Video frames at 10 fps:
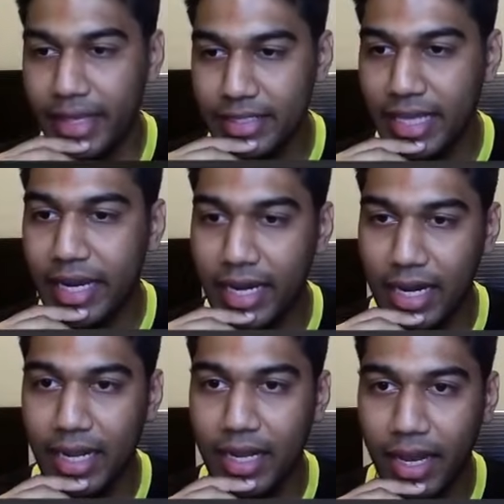is
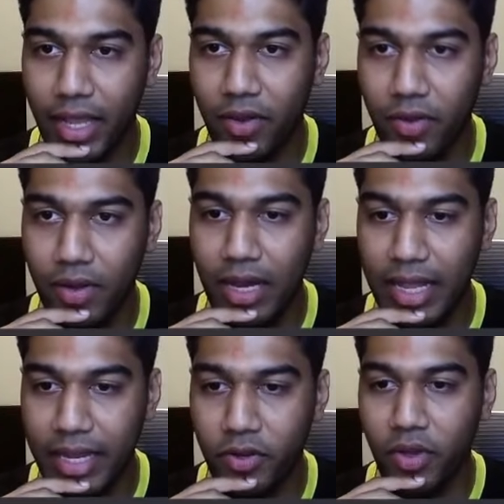technically
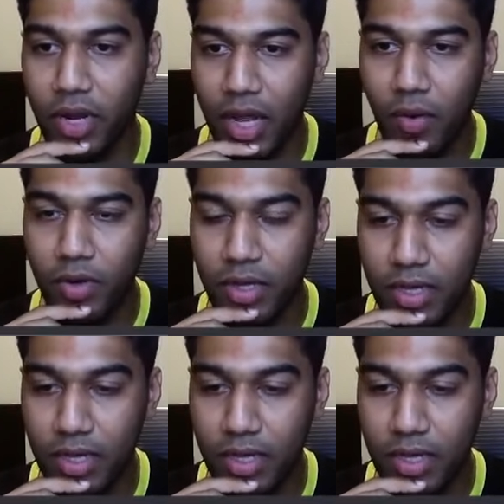link it to your account,